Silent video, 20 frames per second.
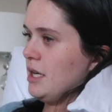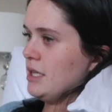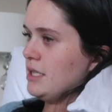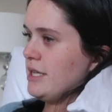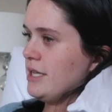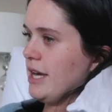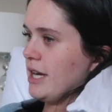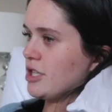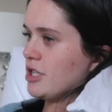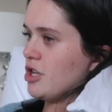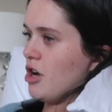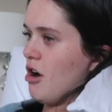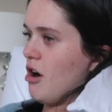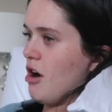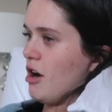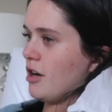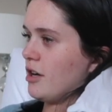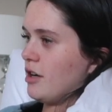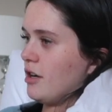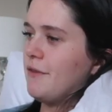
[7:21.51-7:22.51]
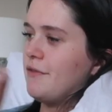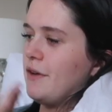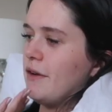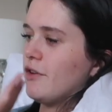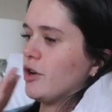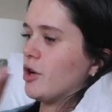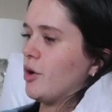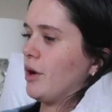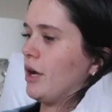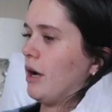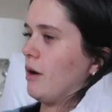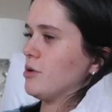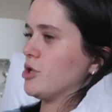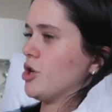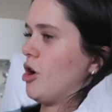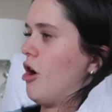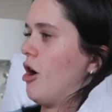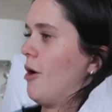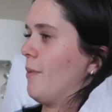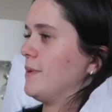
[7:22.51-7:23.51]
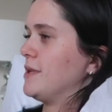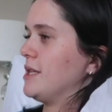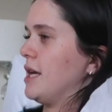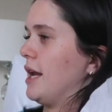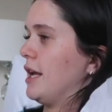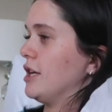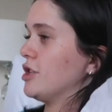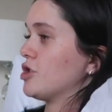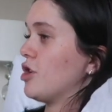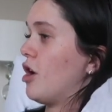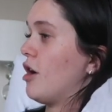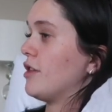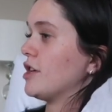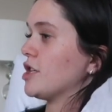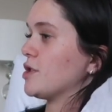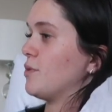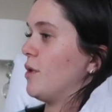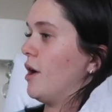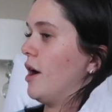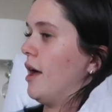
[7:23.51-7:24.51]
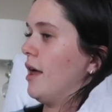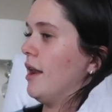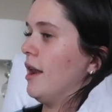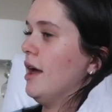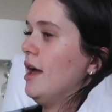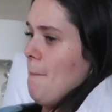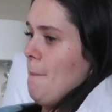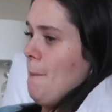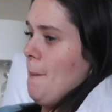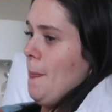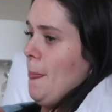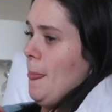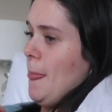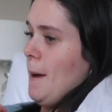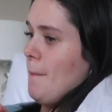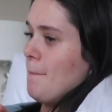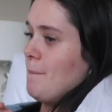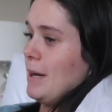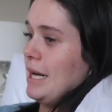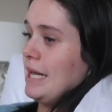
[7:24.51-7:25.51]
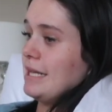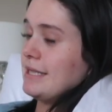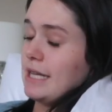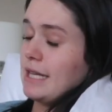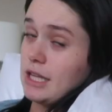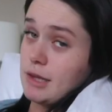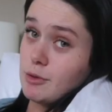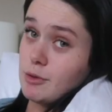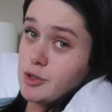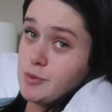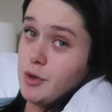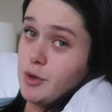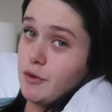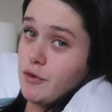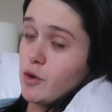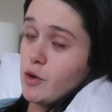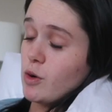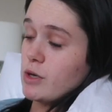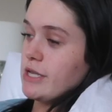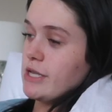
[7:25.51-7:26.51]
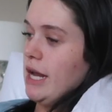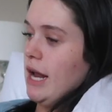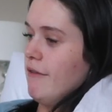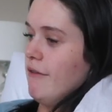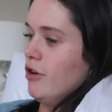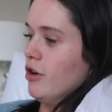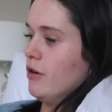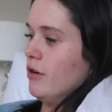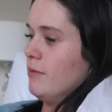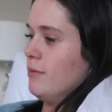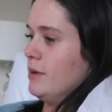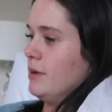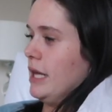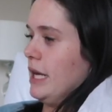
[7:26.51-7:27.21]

TikTok. My favorite going out tops, and I saw this one. But it's like the most beautiful corset ever.